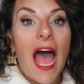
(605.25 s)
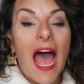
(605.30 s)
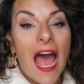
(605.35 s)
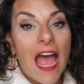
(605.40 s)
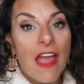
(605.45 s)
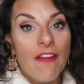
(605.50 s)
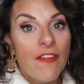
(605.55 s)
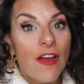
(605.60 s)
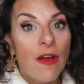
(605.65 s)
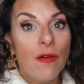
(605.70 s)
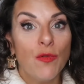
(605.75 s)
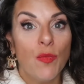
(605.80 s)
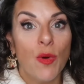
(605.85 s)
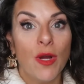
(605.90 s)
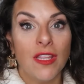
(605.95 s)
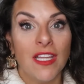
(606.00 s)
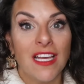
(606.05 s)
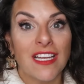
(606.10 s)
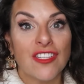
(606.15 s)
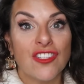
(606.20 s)
I found
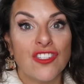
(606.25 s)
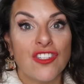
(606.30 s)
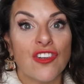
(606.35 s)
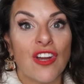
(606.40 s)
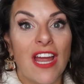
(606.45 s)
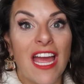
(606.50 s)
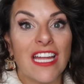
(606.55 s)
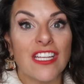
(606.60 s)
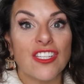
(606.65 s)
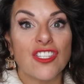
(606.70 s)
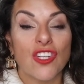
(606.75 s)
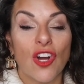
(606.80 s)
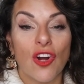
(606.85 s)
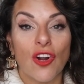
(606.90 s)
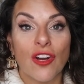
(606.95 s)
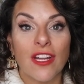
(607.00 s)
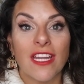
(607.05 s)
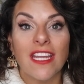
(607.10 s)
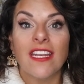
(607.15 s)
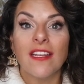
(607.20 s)
one last year at
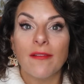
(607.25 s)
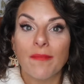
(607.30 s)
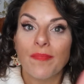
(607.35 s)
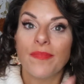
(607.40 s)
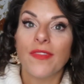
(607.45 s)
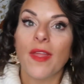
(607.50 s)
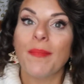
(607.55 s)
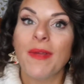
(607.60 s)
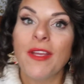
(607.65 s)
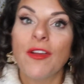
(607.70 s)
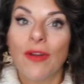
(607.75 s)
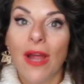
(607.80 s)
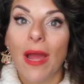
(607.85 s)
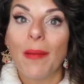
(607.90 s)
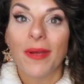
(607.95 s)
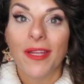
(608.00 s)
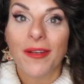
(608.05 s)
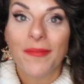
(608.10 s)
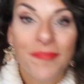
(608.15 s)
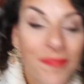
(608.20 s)
Target. Let me grab it.